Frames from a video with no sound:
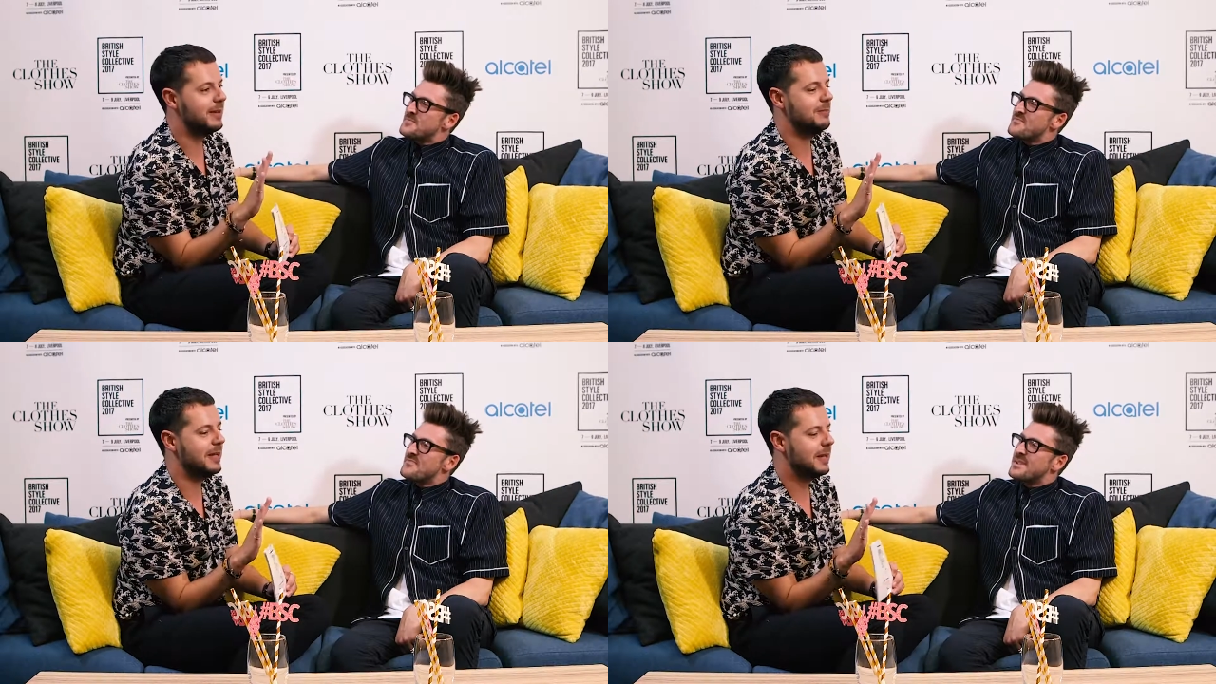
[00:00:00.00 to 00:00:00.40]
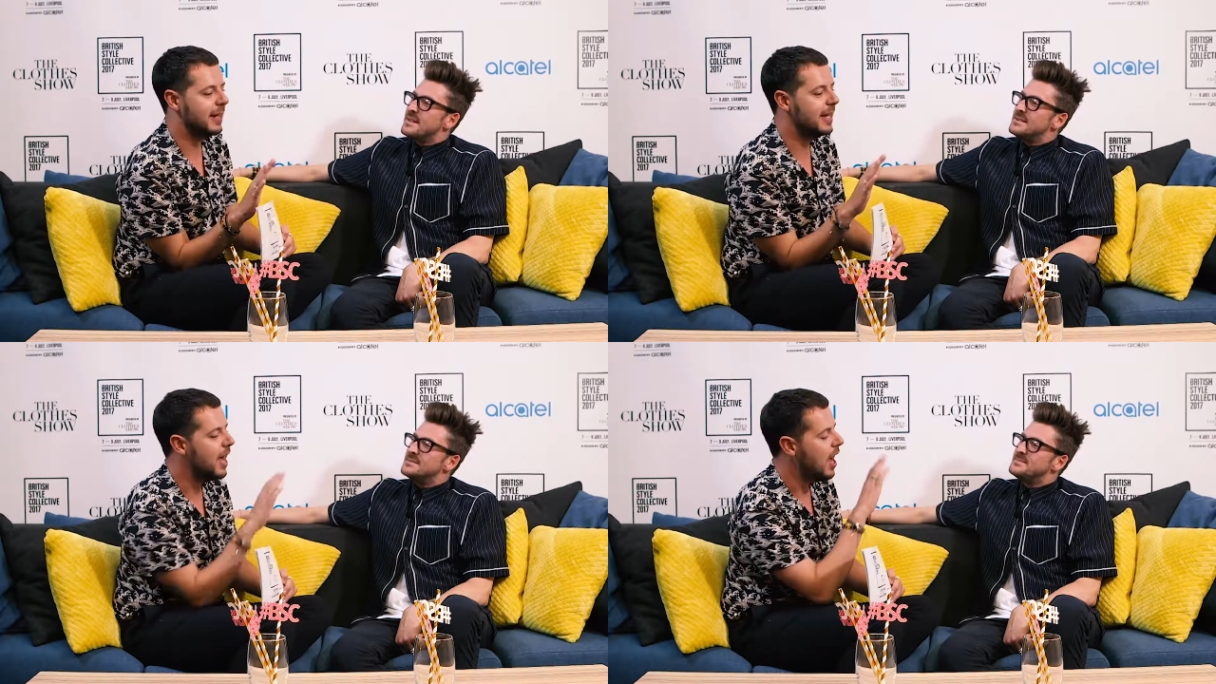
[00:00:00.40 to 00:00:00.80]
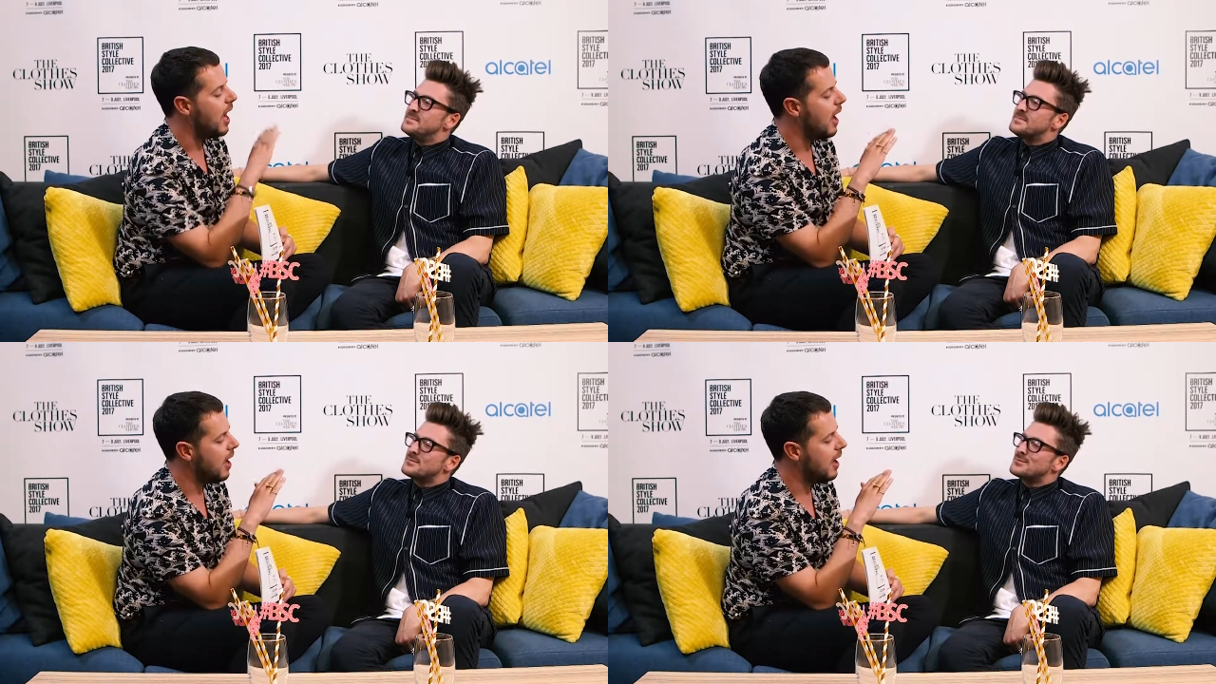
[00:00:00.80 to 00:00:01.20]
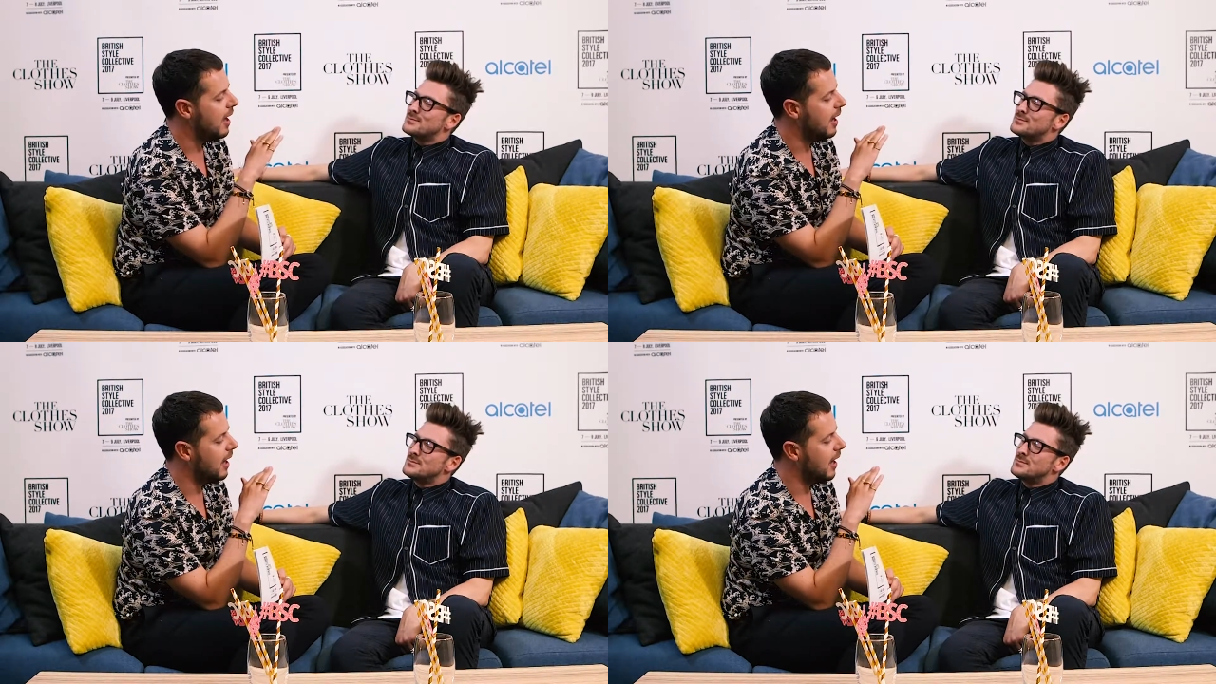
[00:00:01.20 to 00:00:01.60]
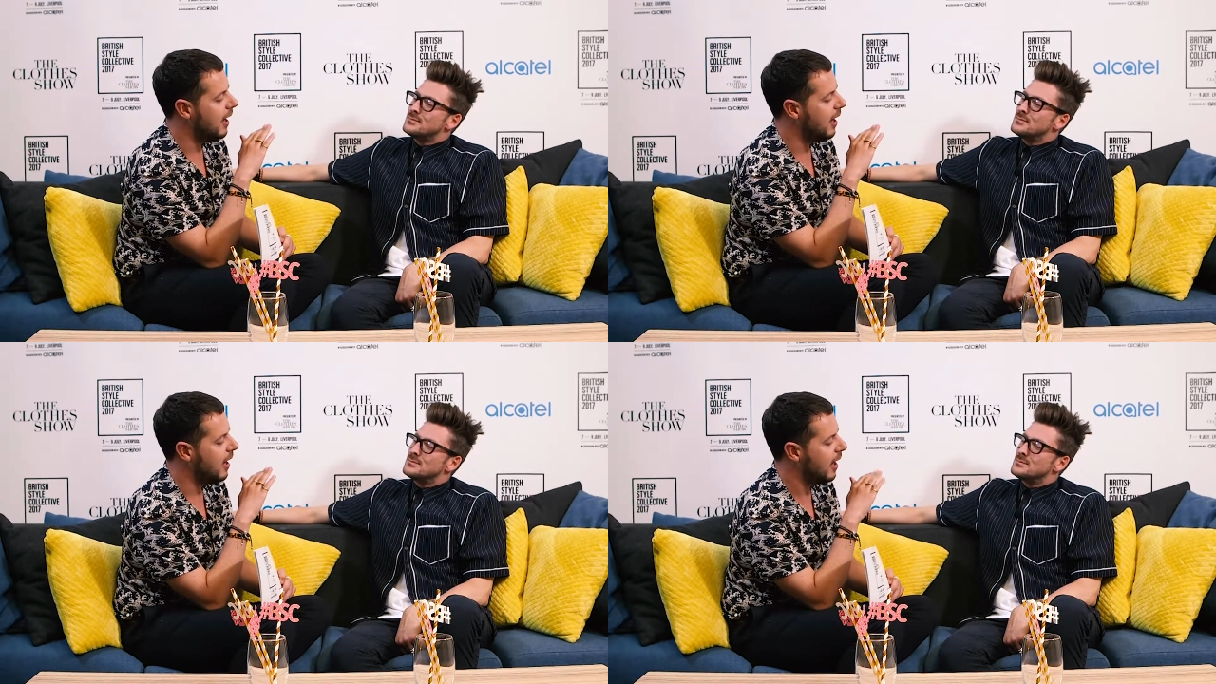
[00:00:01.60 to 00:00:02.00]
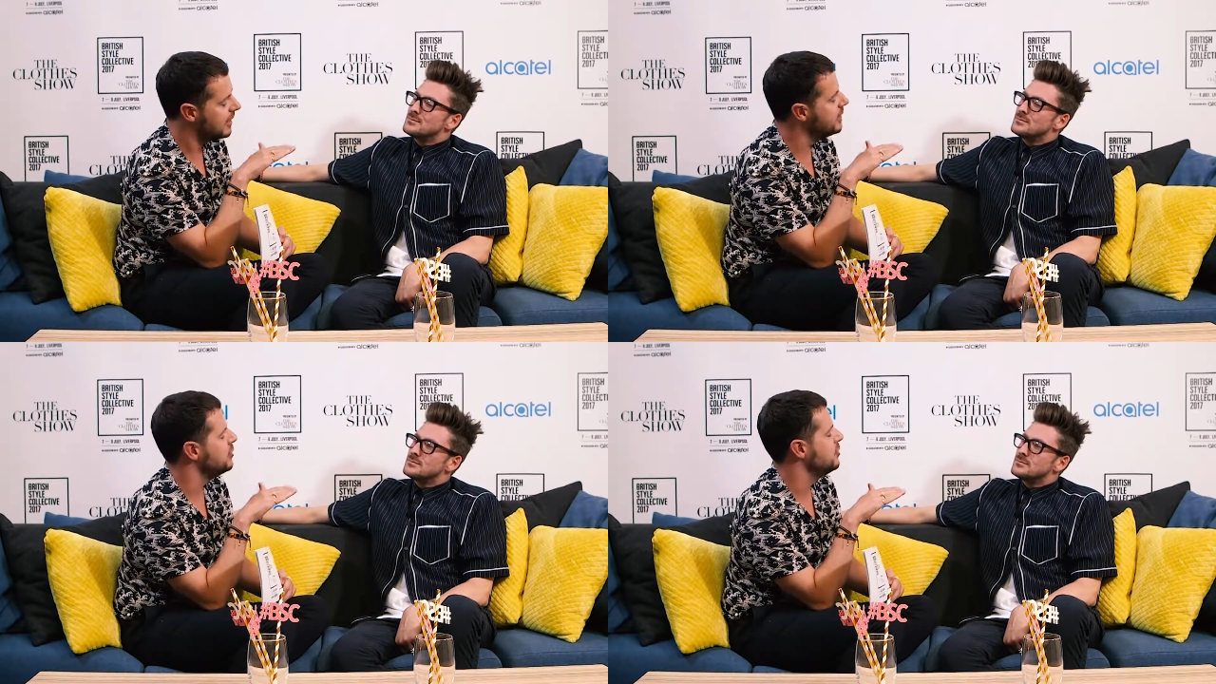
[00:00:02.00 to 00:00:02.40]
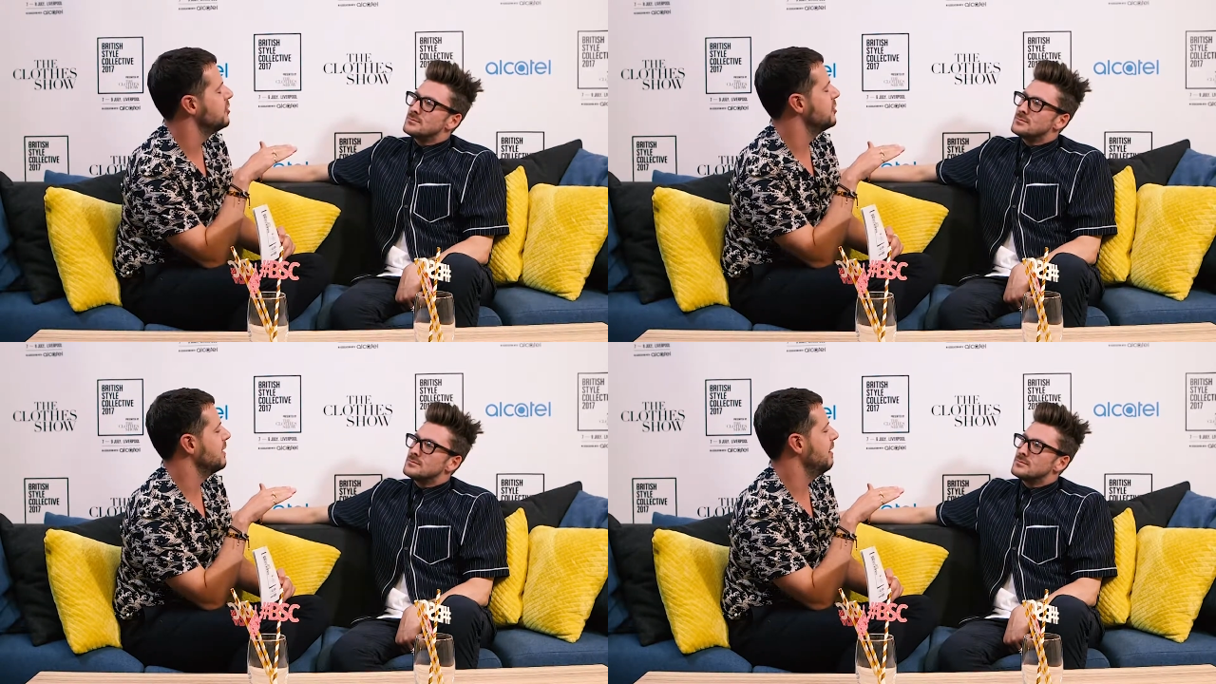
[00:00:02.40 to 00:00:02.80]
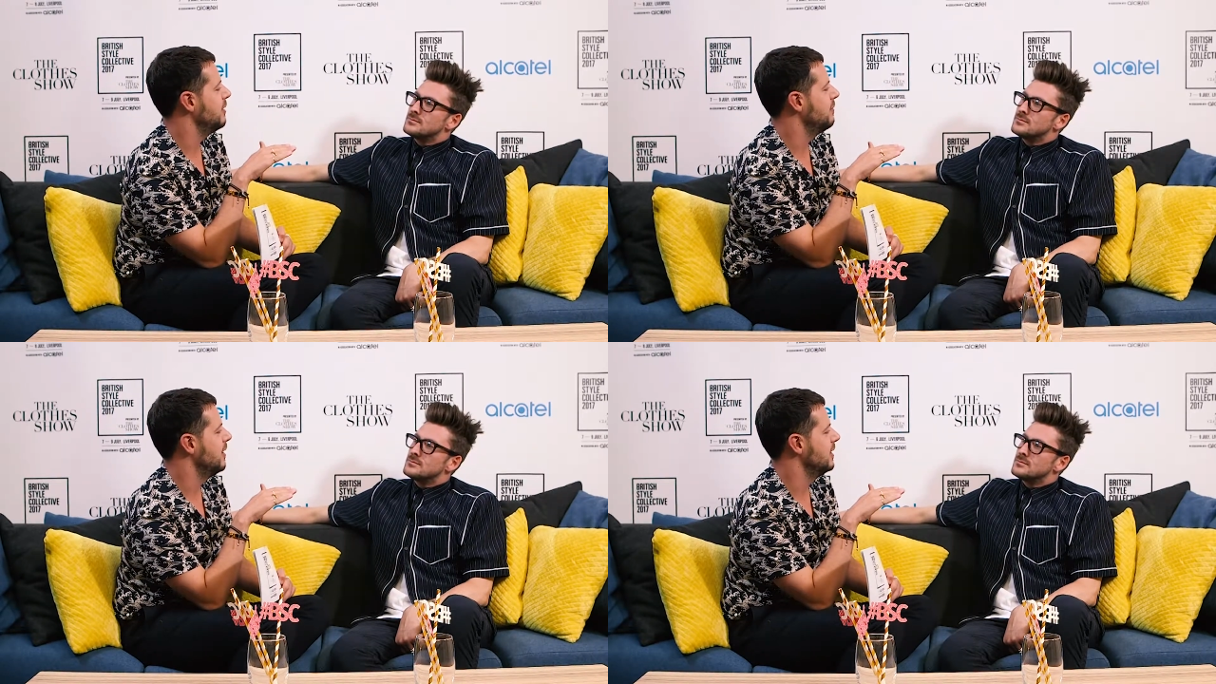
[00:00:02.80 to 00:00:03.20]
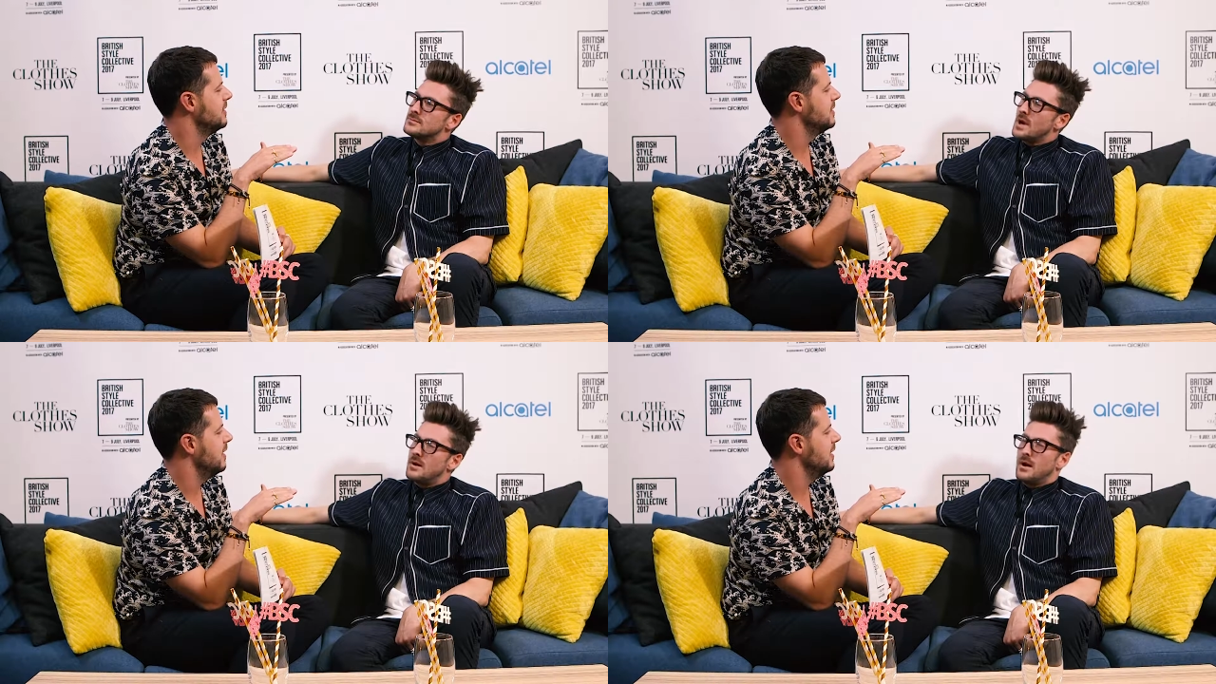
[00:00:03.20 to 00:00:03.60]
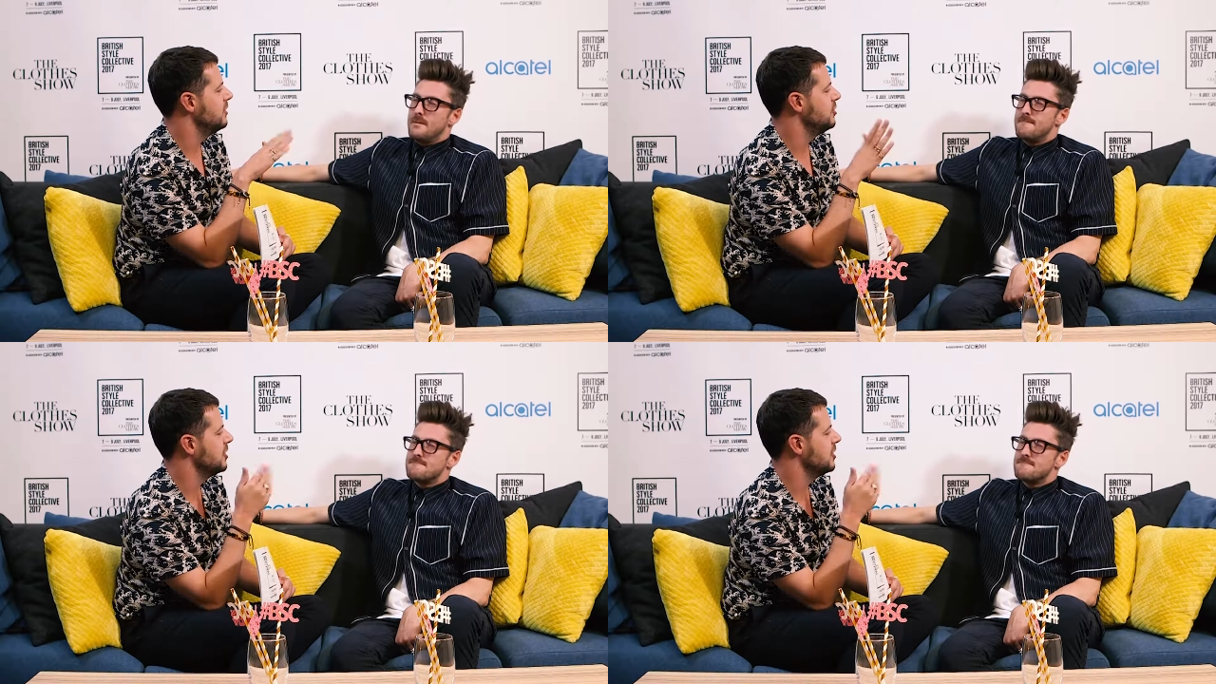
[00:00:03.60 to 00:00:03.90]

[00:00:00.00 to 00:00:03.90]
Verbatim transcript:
Speaker 1: getting me giggly. Uh, I need you to just clear your mind. Okay. I need you